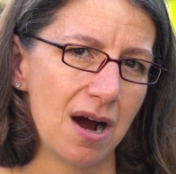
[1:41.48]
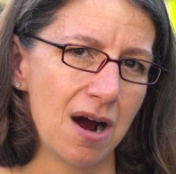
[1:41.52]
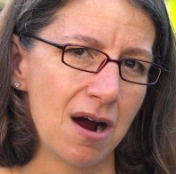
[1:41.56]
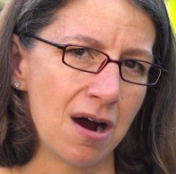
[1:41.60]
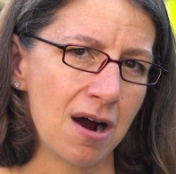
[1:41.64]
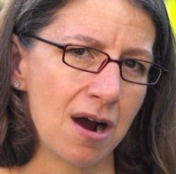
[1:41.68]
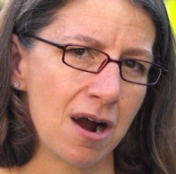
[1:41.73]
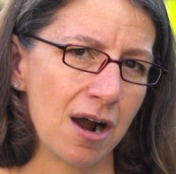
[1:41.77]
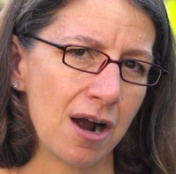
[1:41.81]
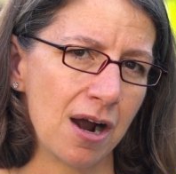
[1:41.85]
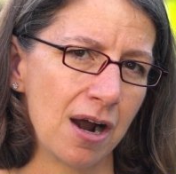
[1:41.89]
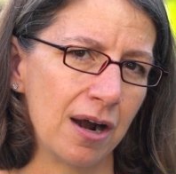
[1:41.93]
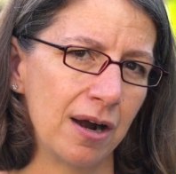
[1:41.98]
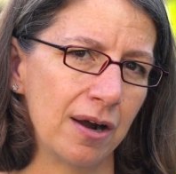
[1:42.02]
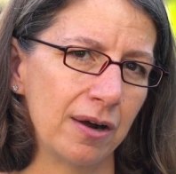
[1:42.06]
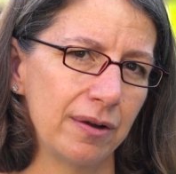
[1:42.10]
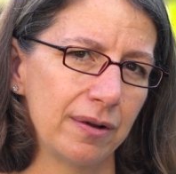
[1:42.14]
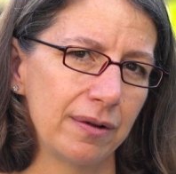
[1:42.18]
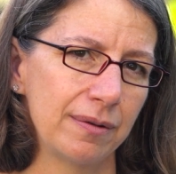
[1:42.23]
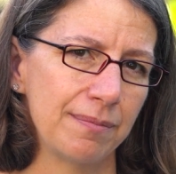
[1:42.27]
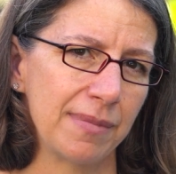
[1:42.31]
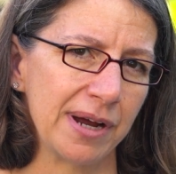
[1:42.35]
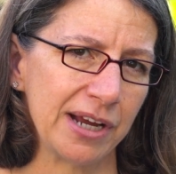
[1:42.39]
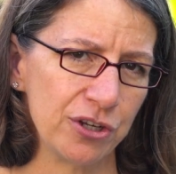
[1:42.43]
are
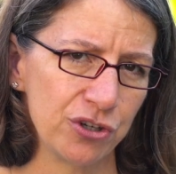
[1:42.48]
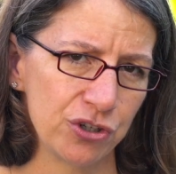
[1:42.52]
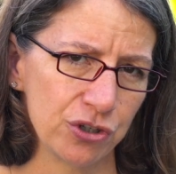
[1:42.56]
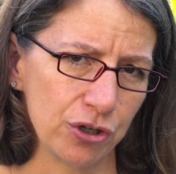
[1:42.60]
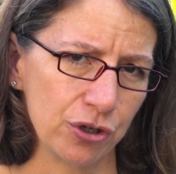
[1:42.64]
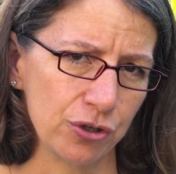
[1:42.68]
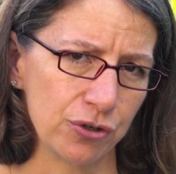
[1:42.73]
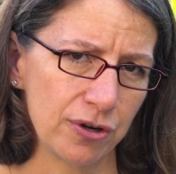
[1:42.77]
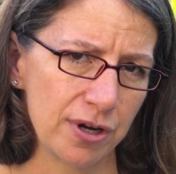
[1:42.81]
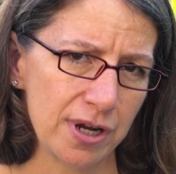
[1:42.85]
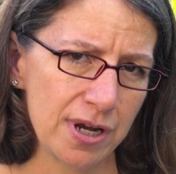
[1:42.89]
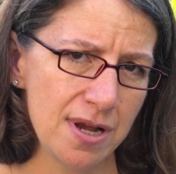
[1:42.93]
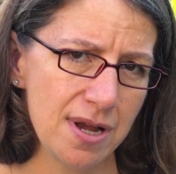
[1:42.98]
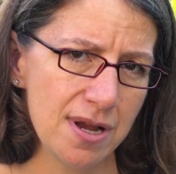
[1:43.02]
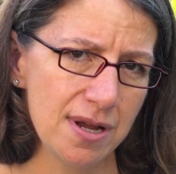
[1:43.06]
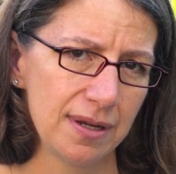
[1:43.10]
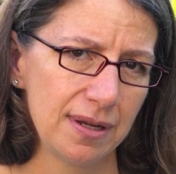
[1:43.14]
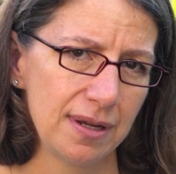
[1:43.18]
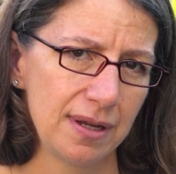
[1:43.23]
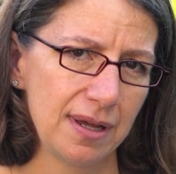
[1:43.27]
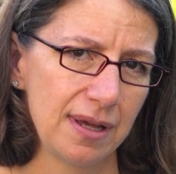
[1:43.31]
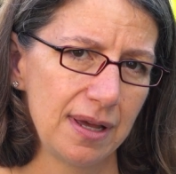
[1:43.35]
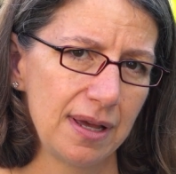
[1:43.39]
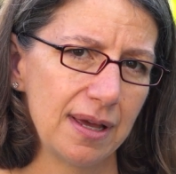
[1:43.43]
my
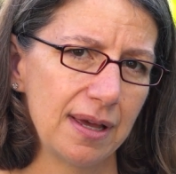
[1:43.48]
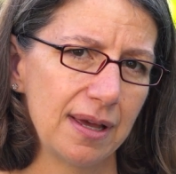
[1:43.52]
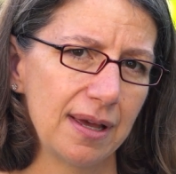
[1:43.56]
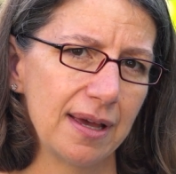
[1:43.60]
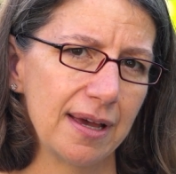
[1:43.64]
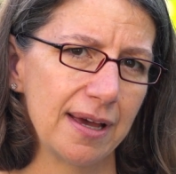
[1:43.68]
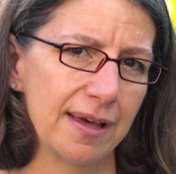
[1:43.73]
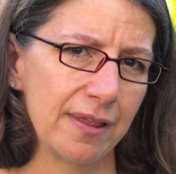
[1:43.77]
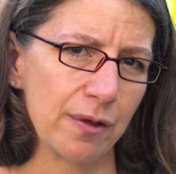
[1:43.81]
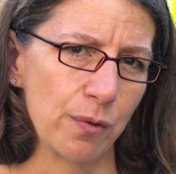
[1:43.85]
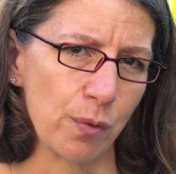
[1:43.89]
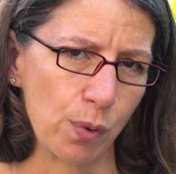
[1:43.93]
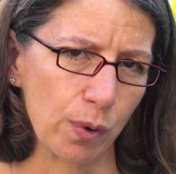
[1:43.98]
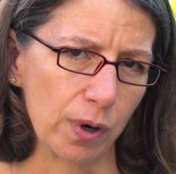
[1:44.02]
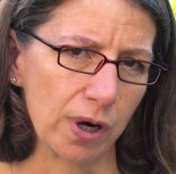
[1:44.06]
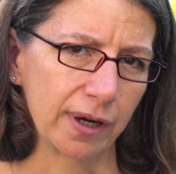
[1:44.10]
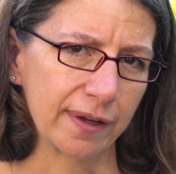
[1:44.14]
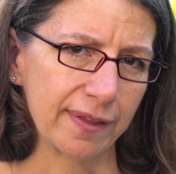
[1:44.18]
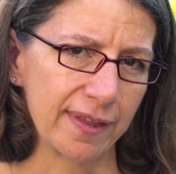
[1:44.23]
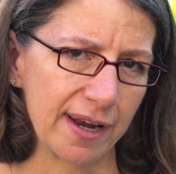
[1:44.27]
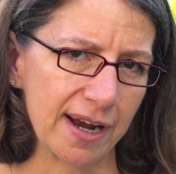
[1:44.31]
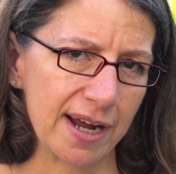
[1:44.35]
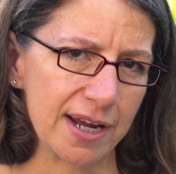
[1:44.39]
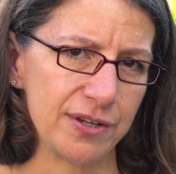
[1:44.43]
children in the
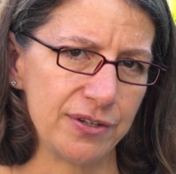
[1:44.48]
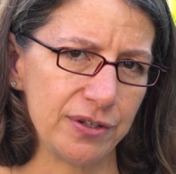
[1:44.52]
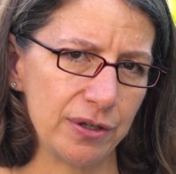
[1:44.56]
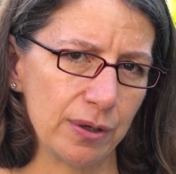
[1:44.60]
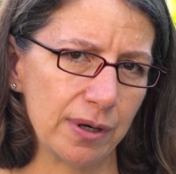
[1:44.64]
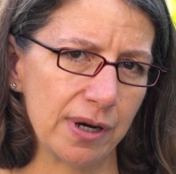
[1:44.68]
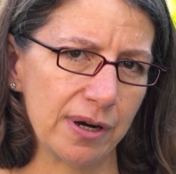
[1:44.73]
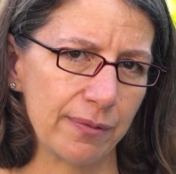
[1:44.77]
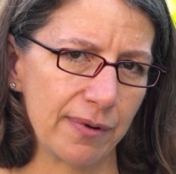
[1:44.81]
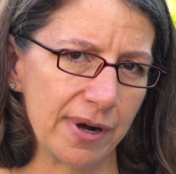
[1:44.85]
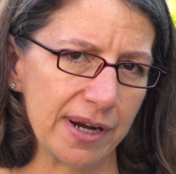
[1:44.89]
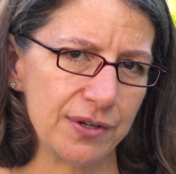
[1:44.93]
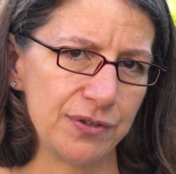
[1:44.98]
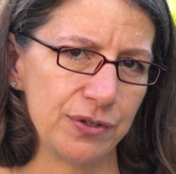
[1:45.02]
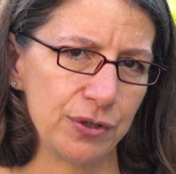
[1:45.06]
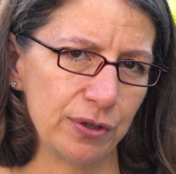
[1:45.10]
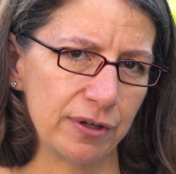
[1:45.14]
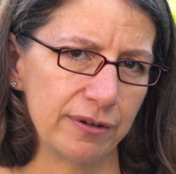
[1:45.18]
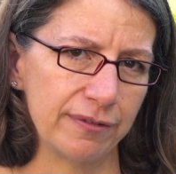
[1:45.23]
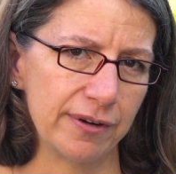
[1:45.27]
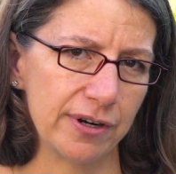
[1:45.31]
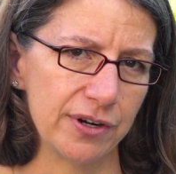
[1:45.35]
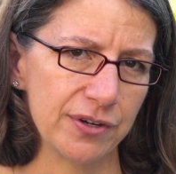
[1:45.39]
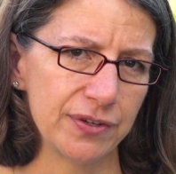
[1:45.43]
work that I do at Rice
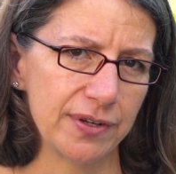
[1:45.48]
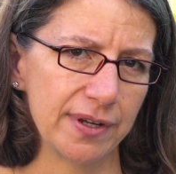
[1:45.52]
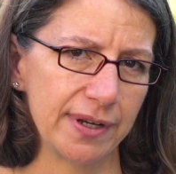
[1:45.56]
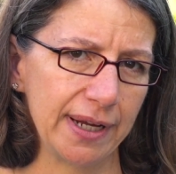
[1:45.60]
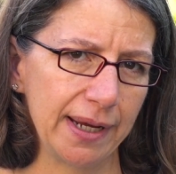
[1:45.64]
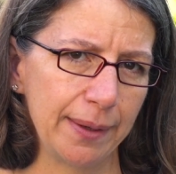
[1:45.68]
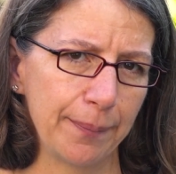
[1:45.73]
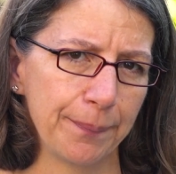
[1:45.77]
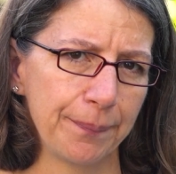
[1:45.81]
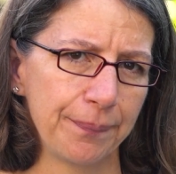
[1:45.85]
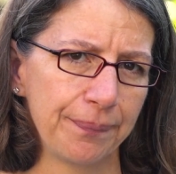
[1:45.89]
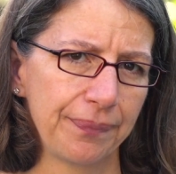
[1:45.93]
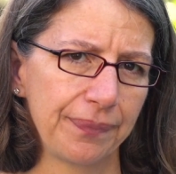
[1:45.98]
University.